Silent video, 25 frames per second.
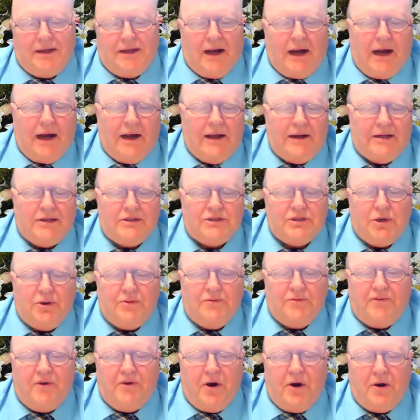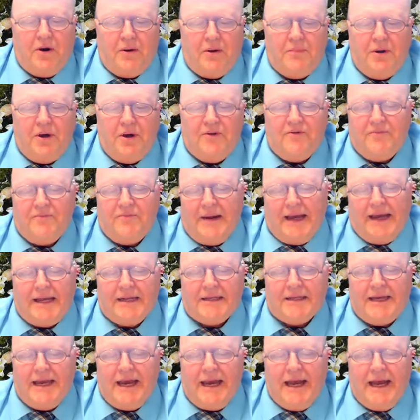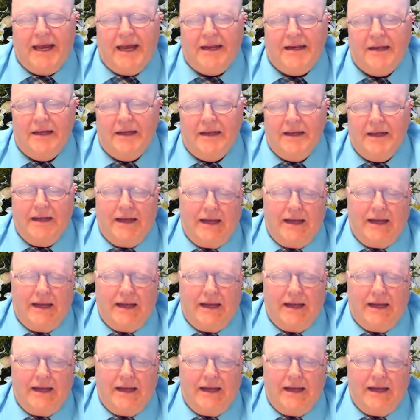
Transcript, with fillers: God is so far above mankind,